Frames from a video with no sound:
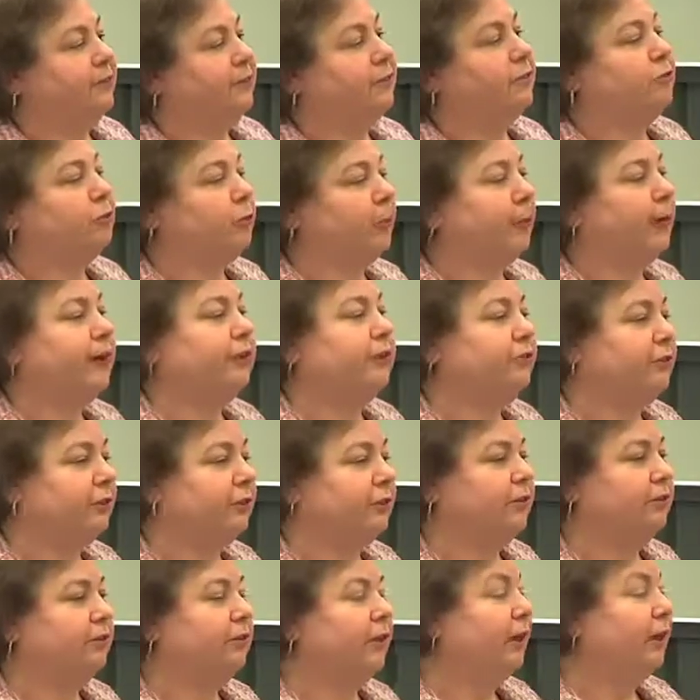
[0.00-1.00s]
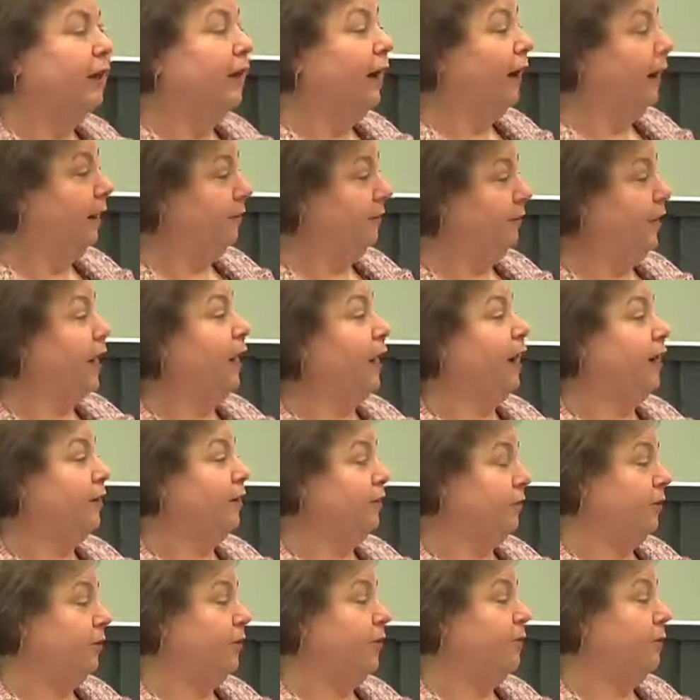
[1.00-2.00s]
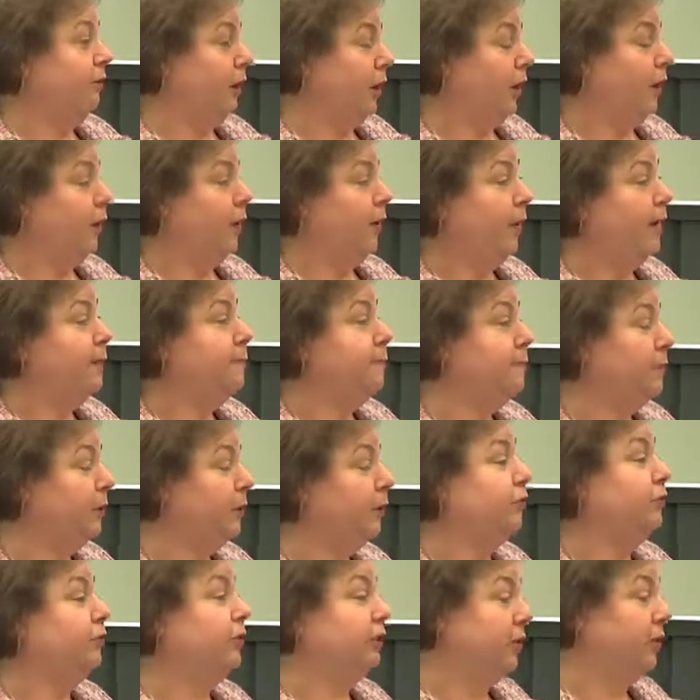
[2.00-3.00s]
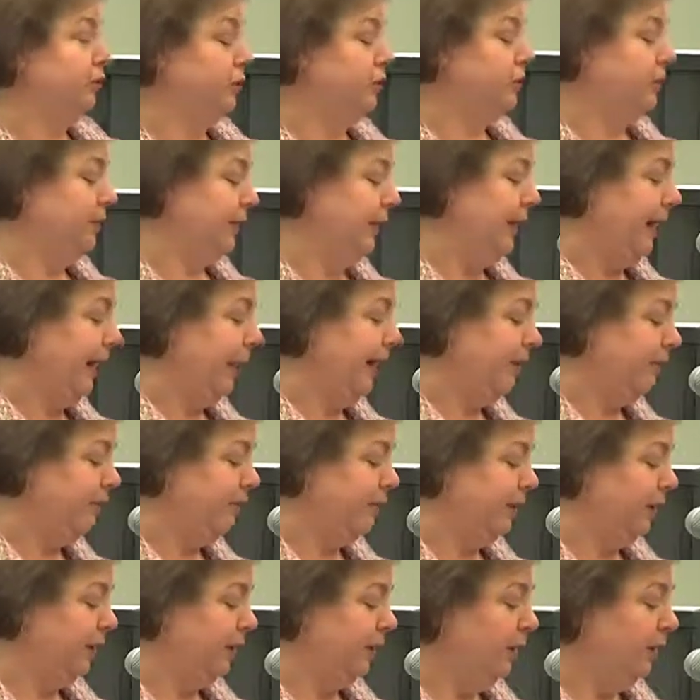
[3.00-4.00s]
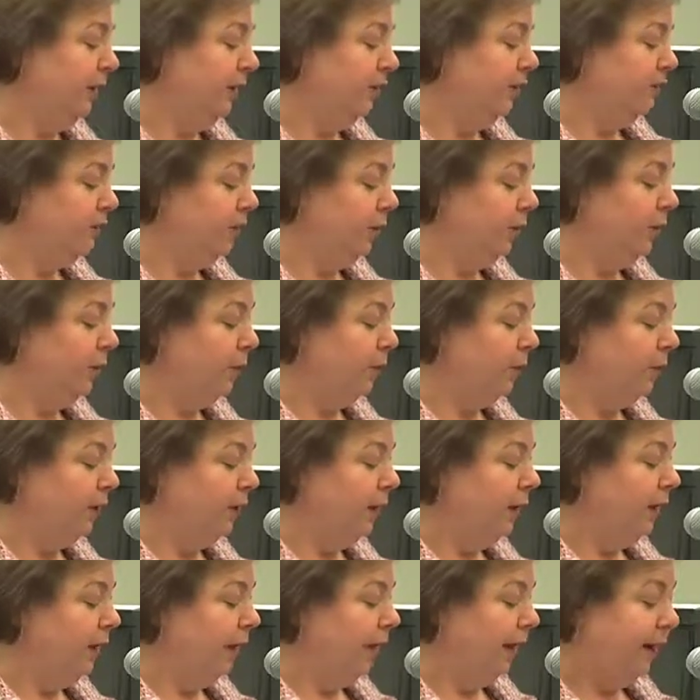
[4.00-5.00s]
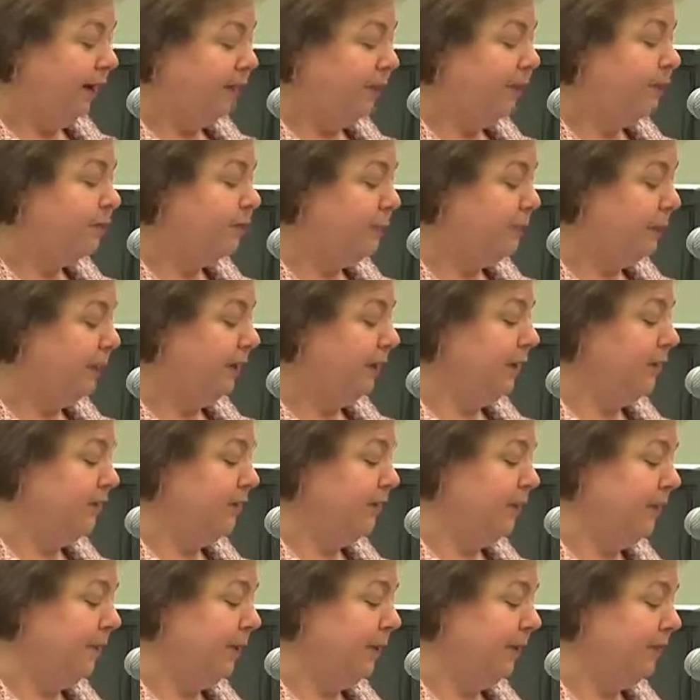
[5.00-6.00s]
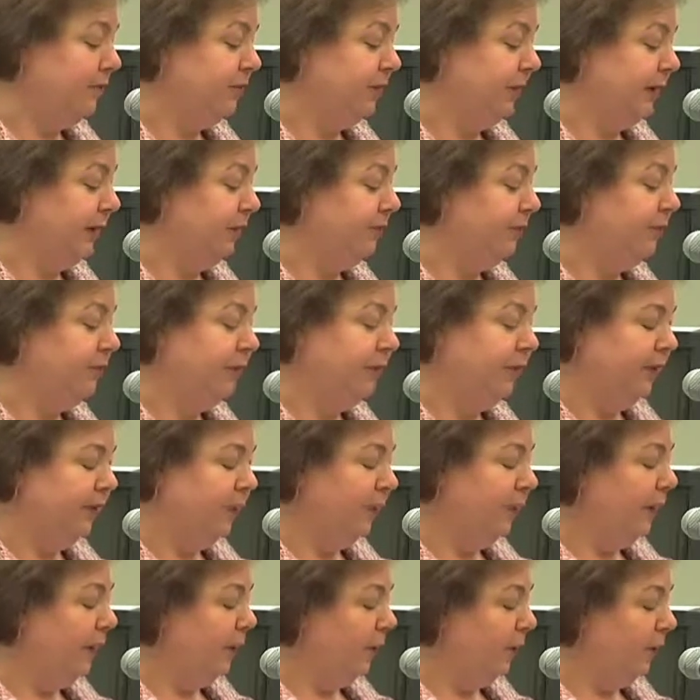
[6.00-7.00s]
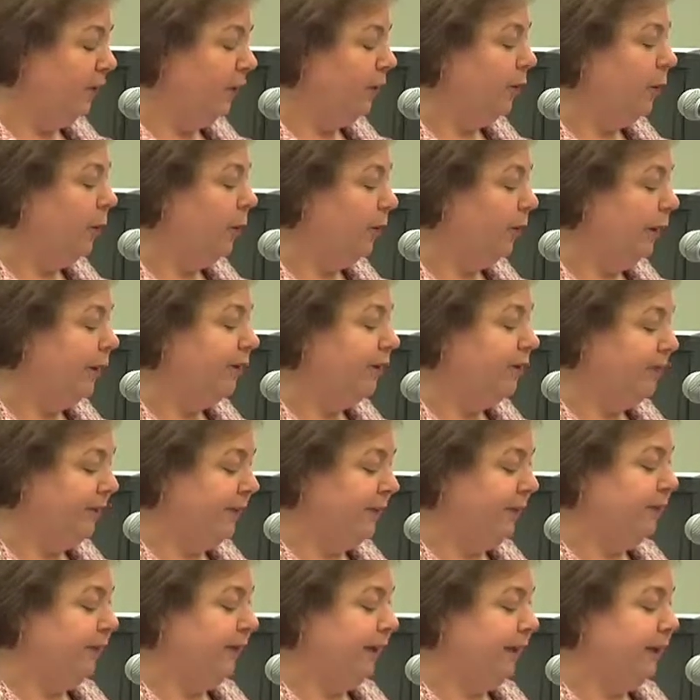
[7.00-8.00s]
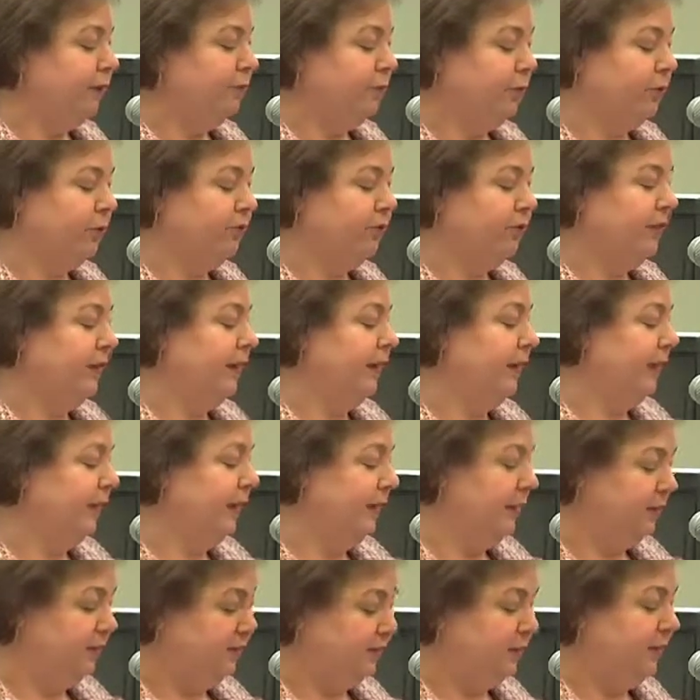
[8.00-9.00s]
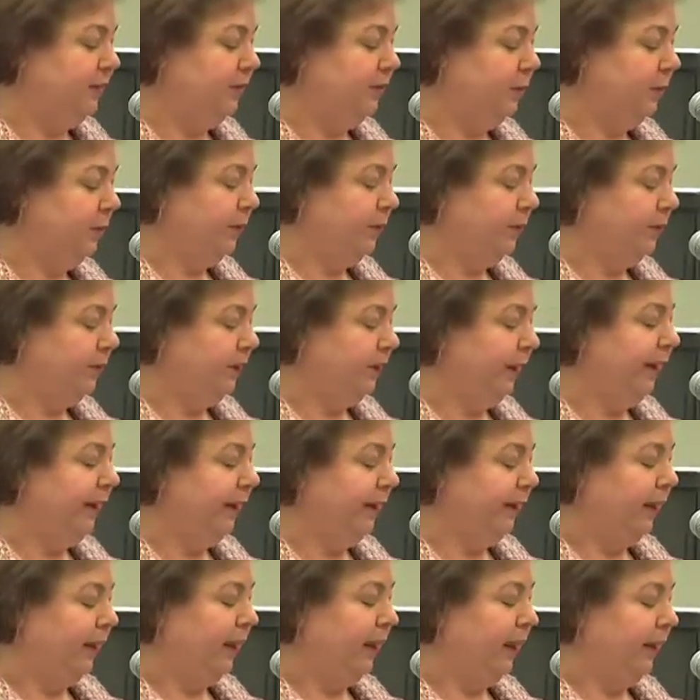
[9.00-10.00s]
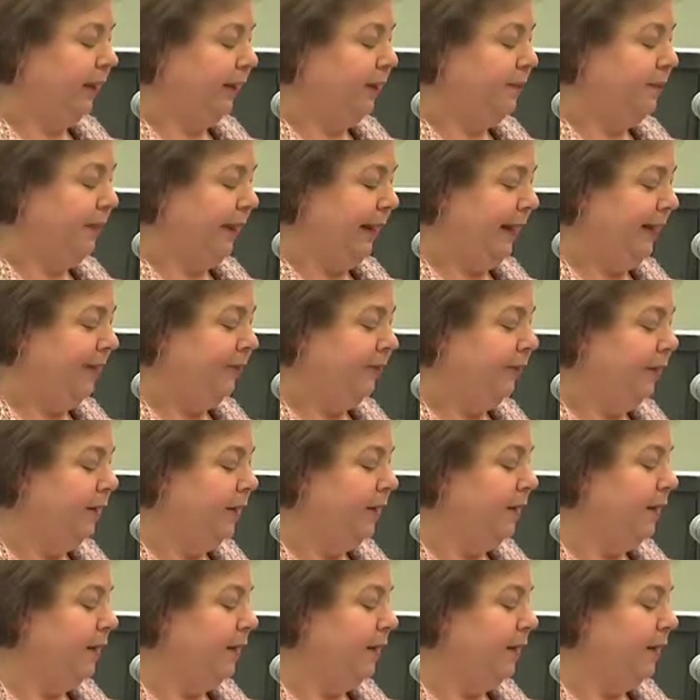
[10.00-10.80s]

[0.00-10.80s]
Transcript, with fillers: situations of condo, co-op, multi-unit housing. So I know speaking for myself, you know, we're very interested in continuing dialogue about